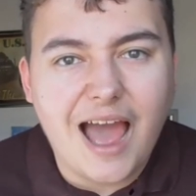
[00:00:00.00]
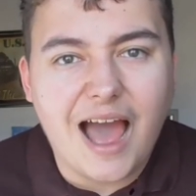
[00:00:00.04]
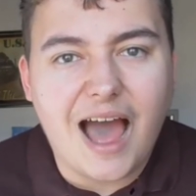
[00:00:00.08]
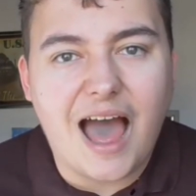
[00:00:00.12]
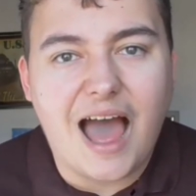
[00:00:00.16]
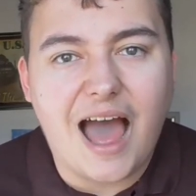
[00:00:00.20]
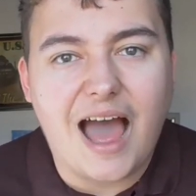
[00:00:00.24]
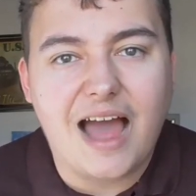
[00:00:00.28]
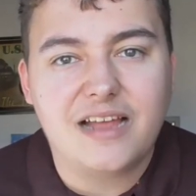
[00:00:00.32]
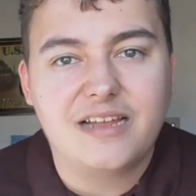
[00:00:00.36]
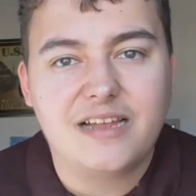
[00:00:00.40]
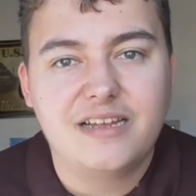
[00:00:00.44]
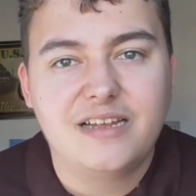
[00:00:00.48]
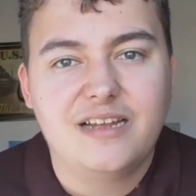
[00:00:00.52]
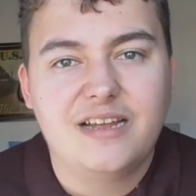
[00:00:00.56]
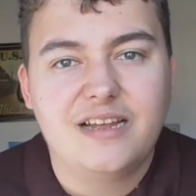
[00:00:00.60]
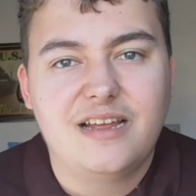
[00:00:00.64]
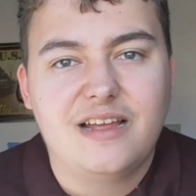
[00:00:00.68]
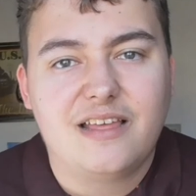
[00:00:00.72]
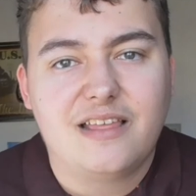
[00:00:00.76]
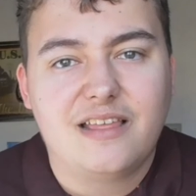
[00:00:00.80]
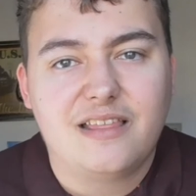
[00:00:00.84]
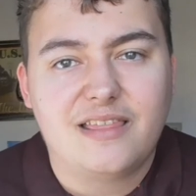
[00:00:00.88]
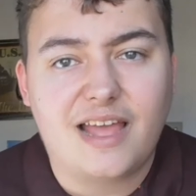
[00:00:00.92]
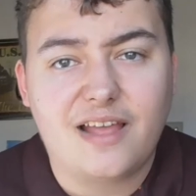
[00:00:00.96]
Uh,
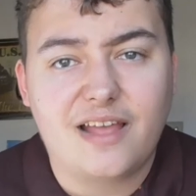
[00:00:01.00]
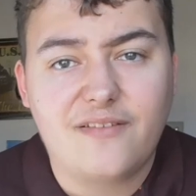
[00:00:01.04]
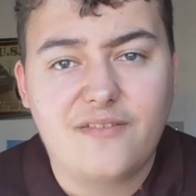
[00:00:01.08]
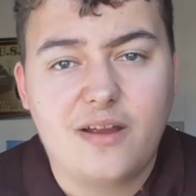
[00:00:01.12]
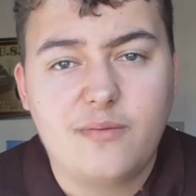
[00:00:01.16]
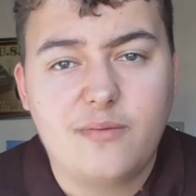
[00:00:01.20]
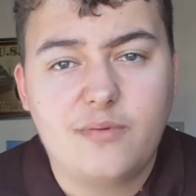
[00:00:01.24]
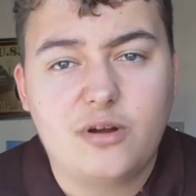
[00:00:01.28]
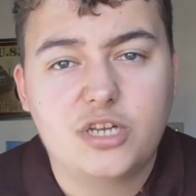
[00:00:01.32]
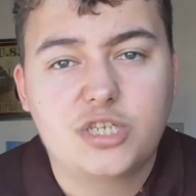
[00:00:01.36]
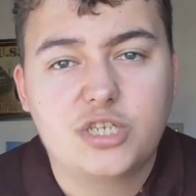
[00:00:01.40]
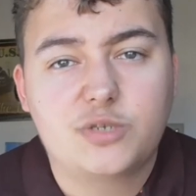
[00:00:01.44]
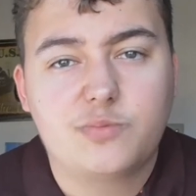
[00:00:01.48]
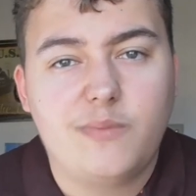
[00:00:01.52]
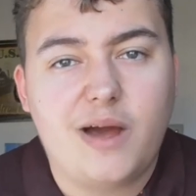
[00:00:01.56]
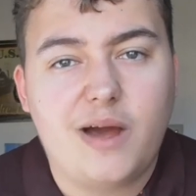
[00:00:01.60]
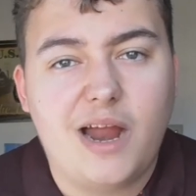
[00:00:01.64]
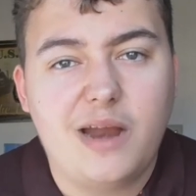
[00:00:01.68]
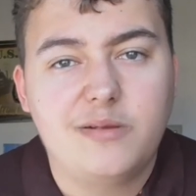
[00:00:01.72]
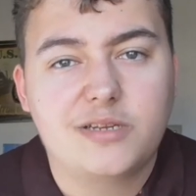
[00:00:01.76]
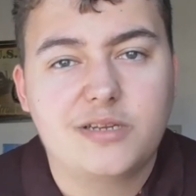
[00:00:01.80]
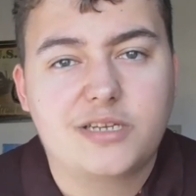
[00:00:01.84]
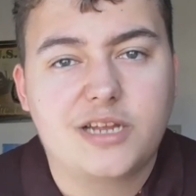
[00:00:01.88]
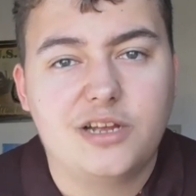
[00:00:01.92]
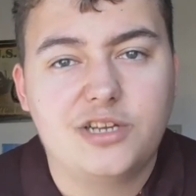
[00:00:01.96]
Thank you very much.
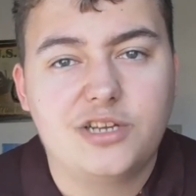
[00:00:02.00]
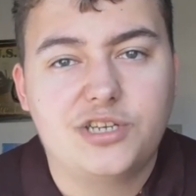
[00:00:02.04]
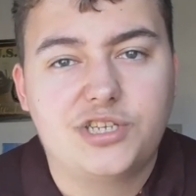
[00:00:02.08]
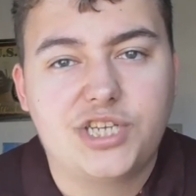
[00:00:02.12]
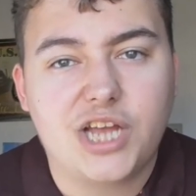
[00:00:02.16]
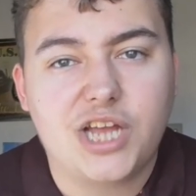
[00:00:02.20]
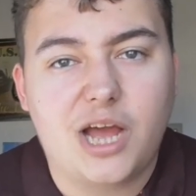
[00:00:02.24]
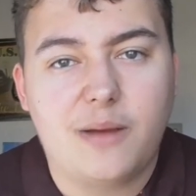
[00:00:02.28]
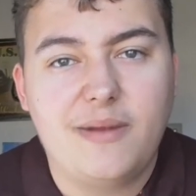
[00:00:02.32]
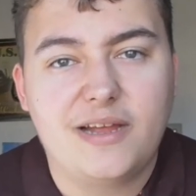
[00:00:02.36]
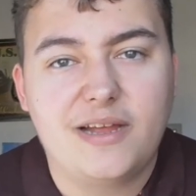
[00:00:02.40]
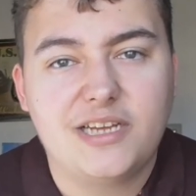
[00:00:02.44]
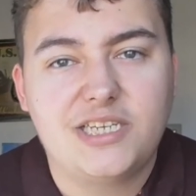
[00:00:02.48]
My name is Coach Char.